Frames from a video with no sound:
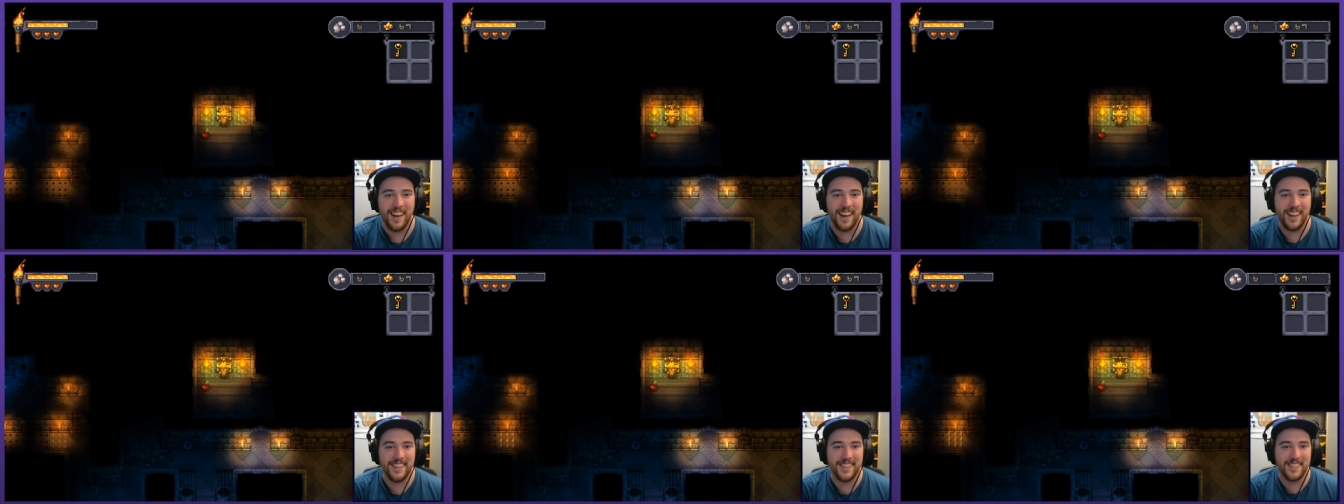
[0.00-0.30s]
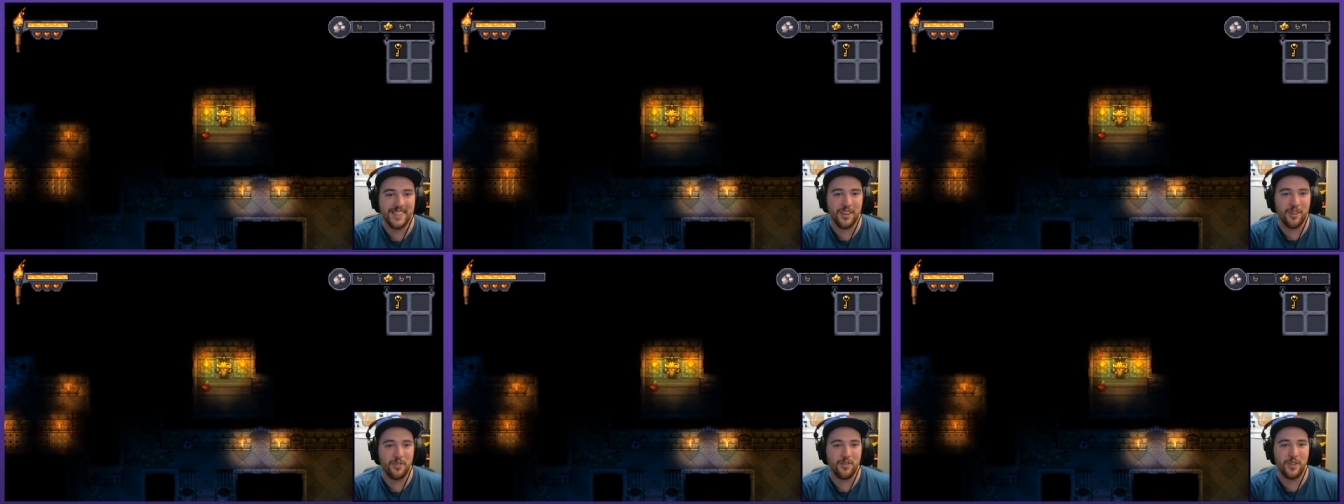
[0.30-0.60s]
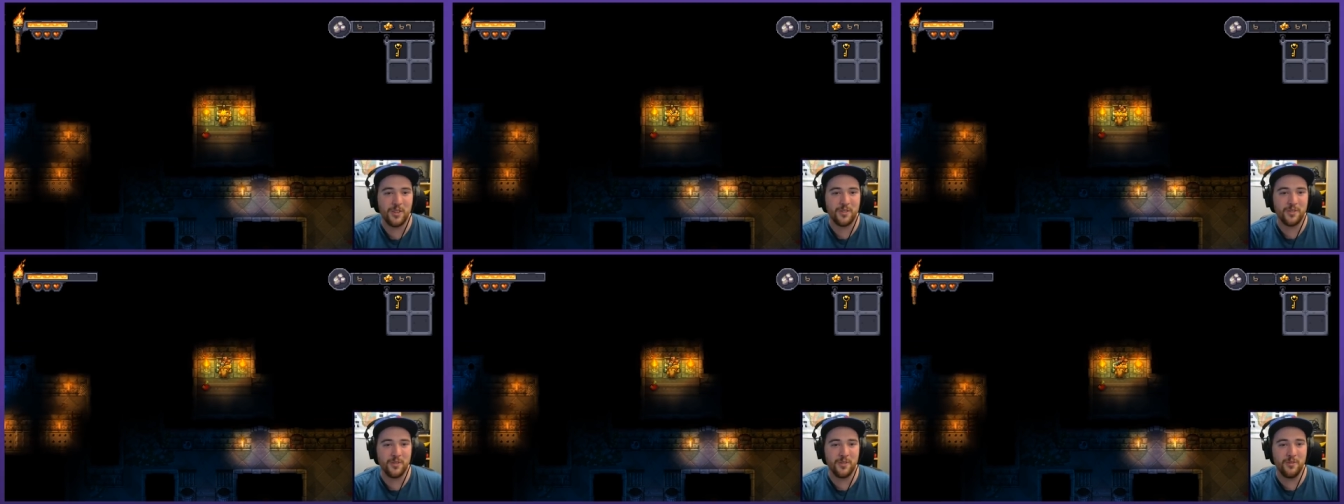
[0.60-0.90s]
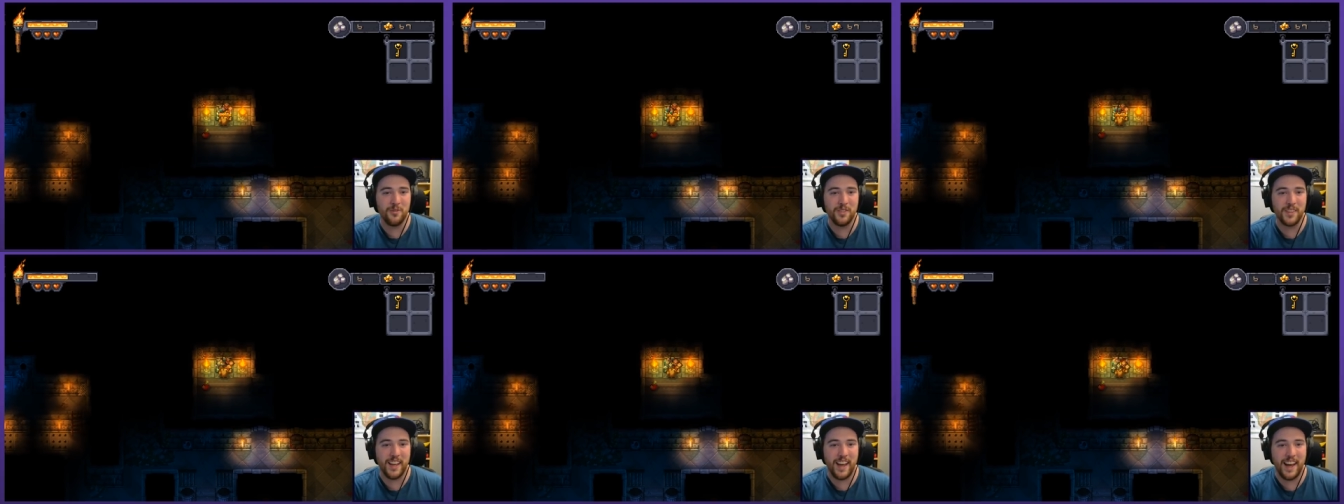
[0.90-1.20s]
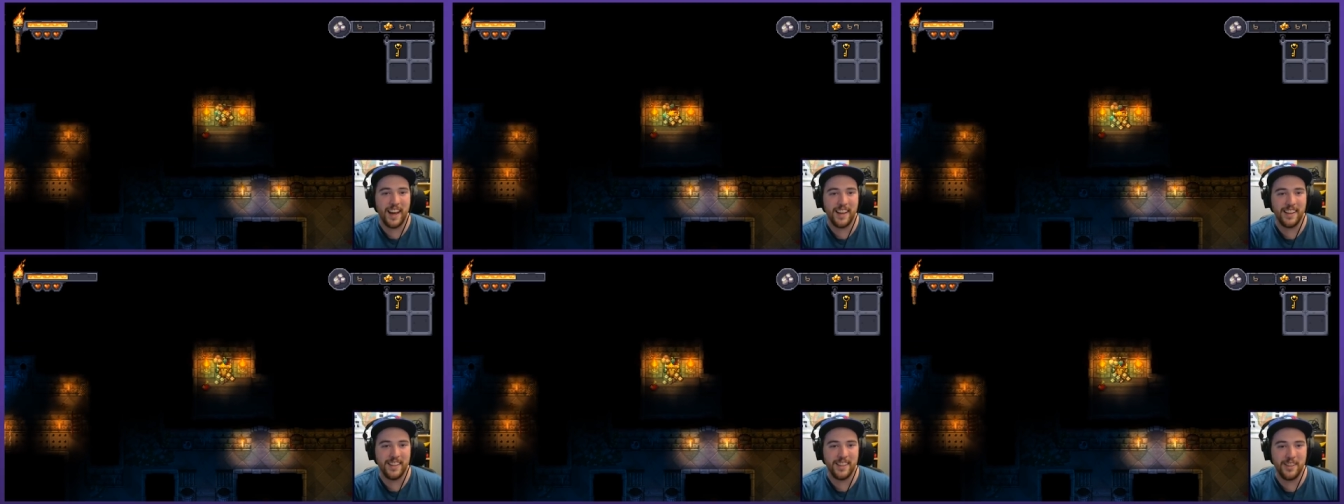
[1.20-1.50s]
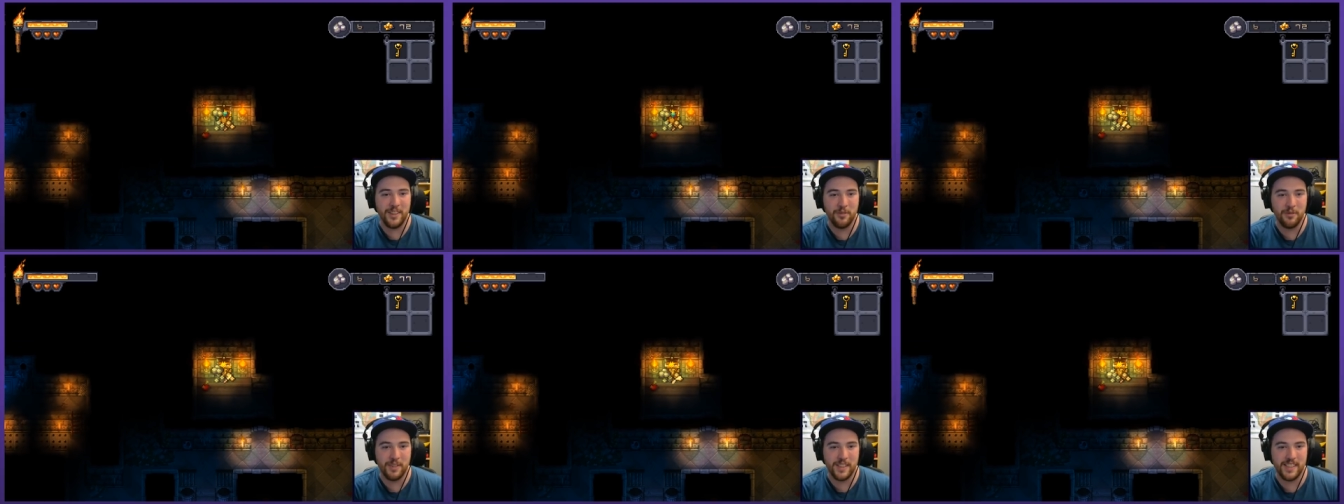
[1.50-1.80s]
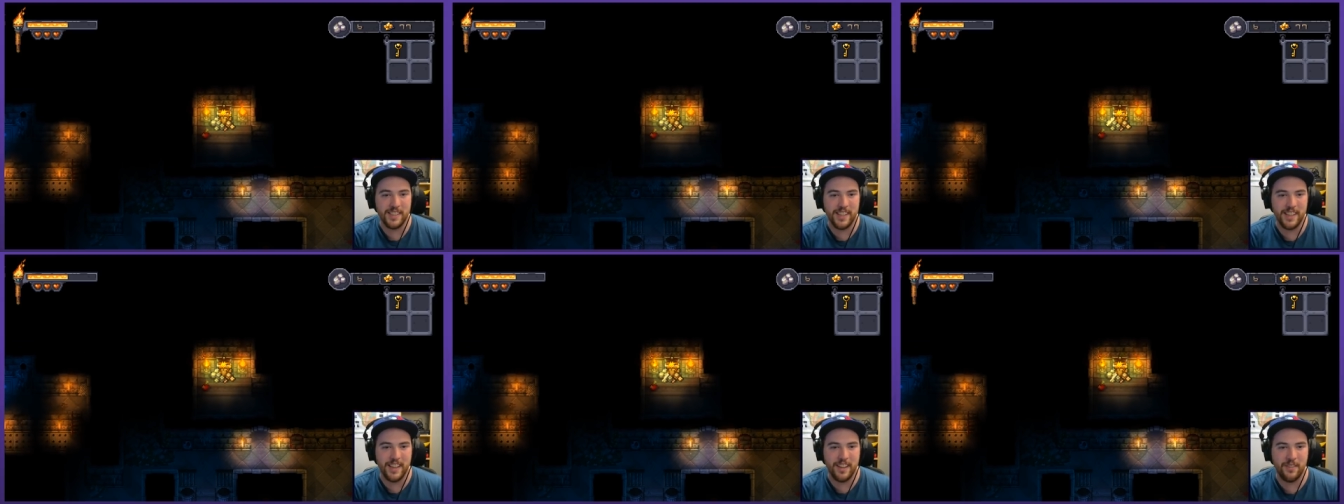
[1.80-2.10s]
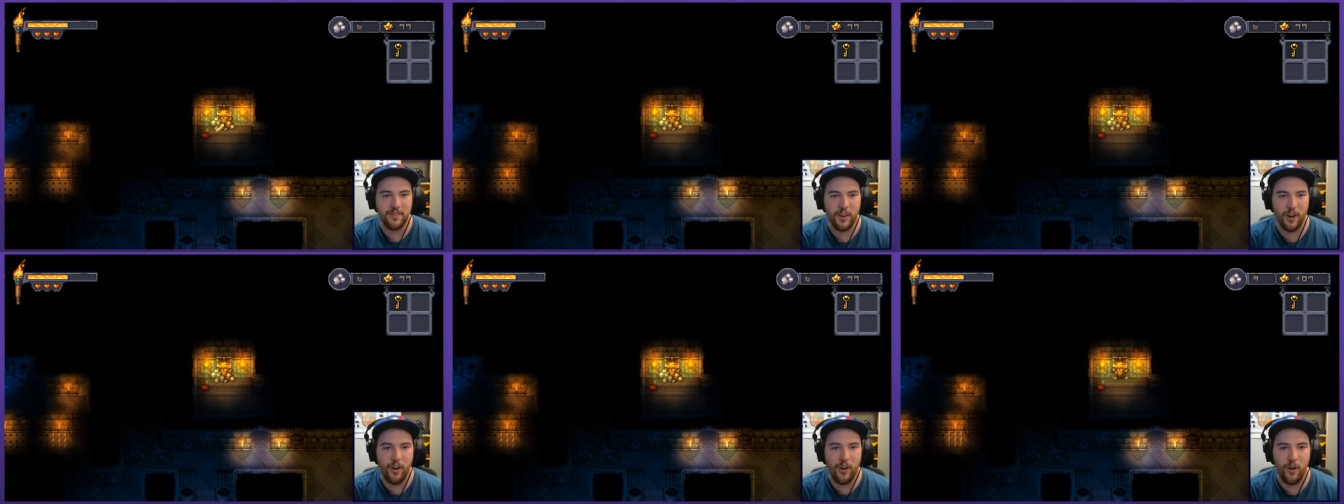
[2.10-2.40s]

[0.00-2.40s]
And so through that, you receive,